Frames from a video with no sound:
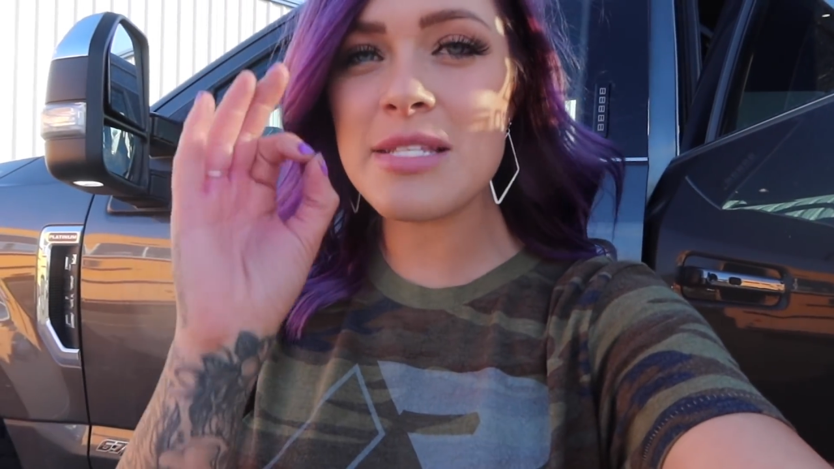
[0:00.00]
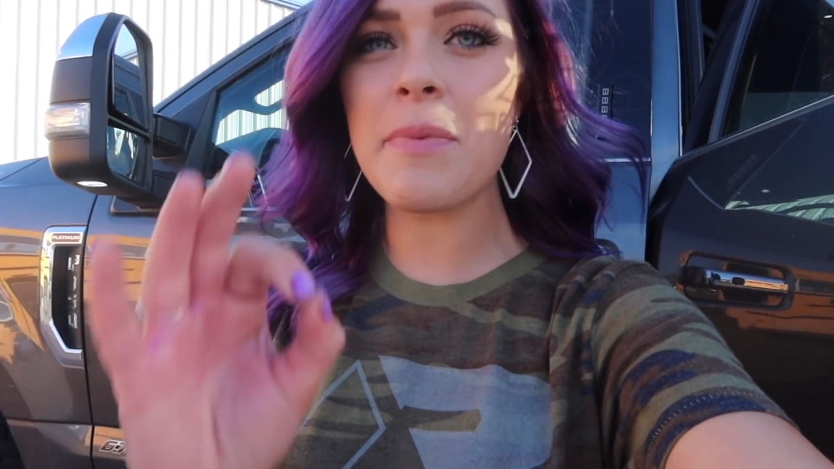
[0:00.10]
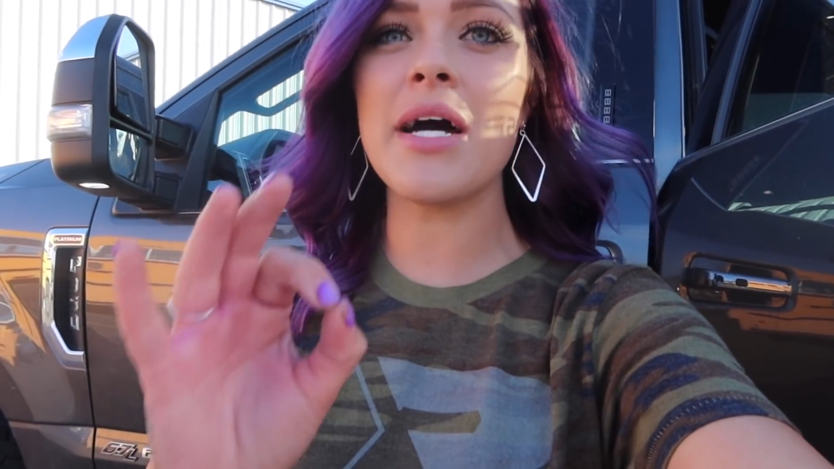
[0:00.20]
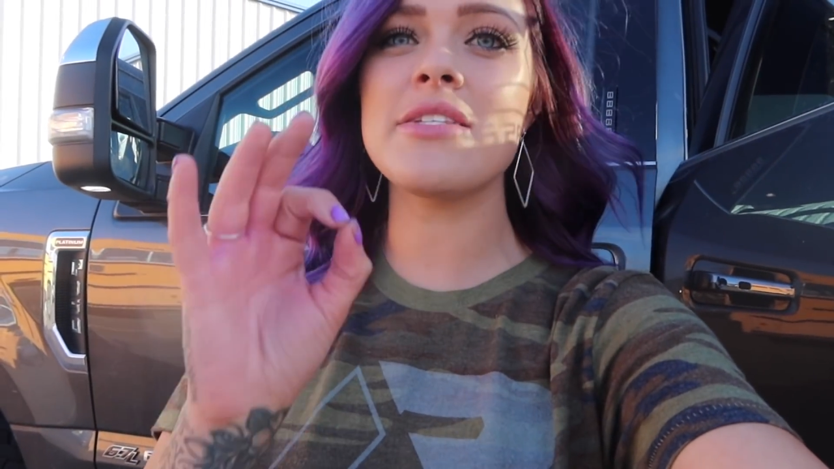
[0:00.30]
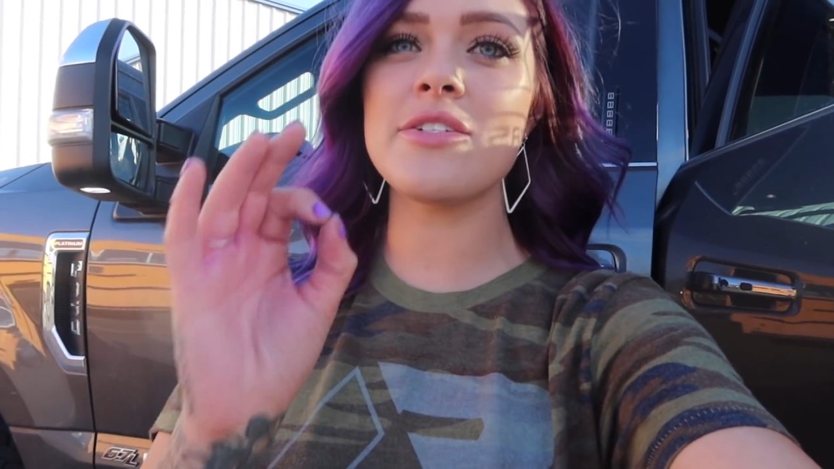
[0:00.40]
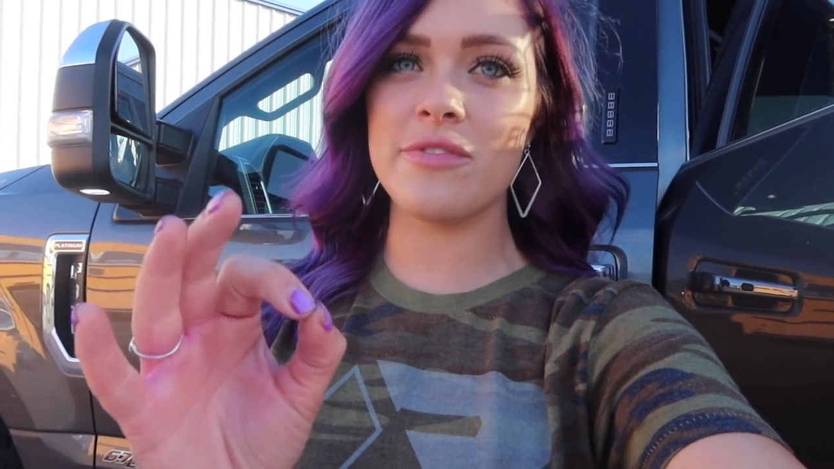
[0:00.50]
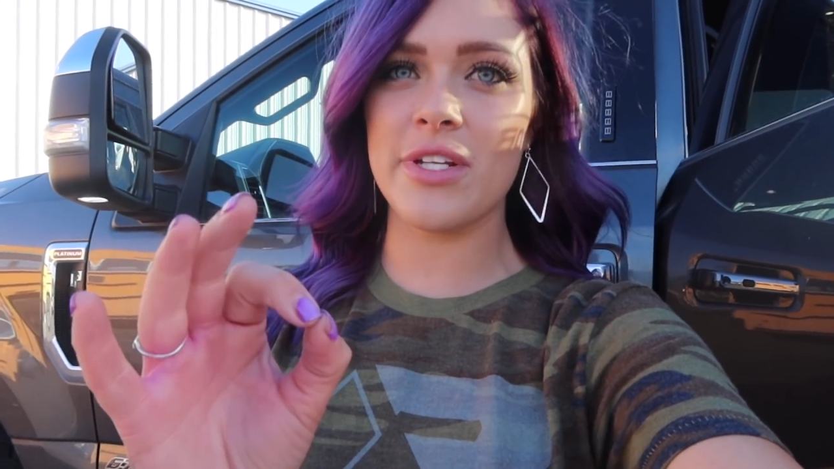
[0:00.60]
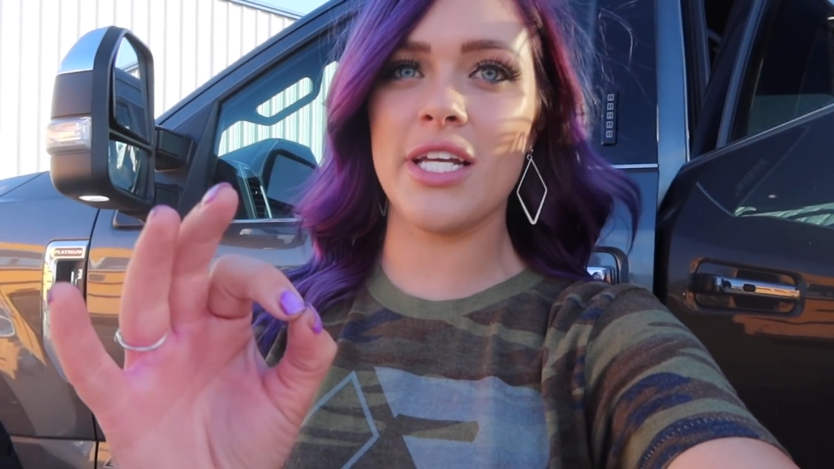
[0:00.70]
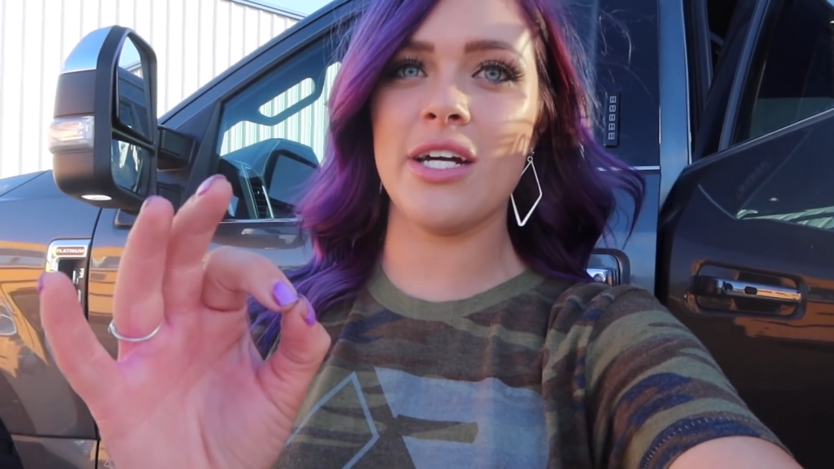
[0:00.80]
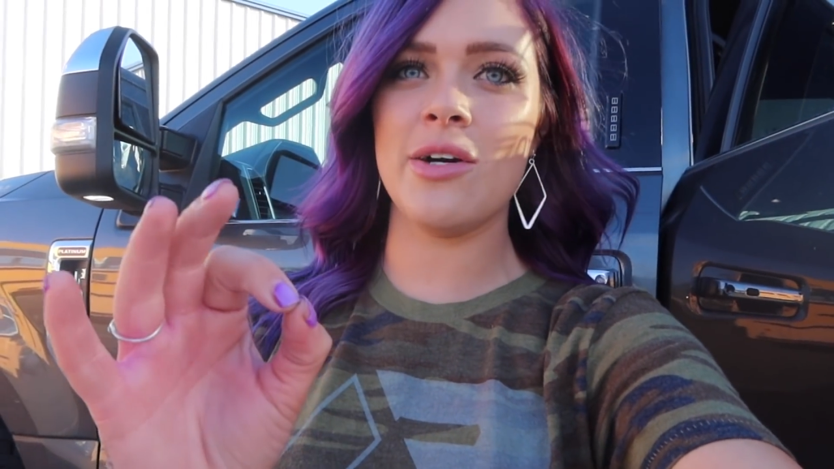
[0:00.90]
a sponsored
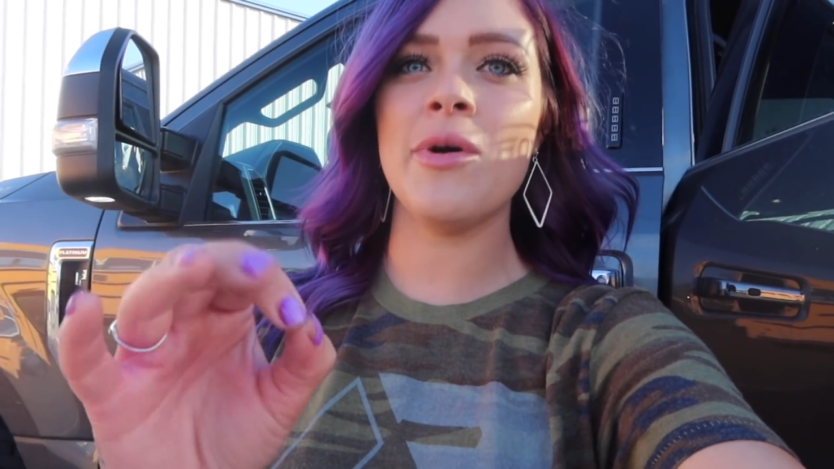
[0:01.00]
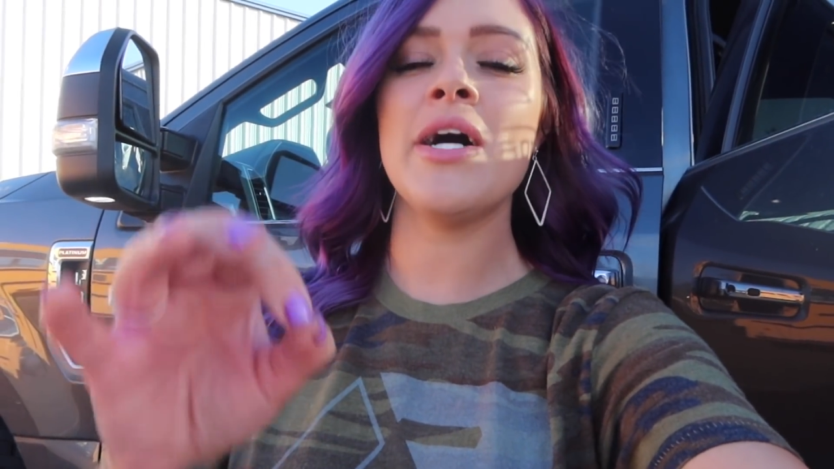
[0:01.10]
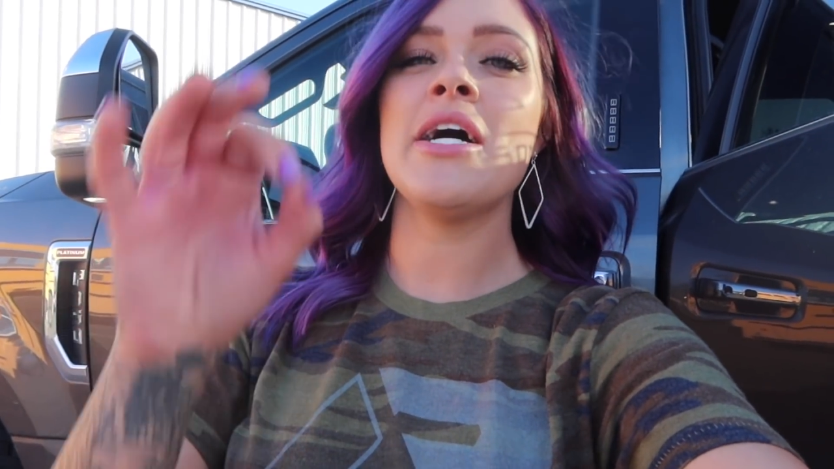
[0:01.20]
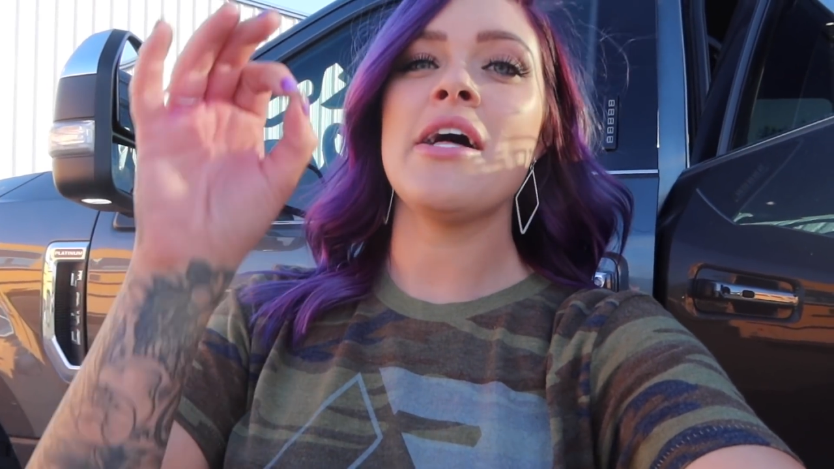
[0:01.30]
video.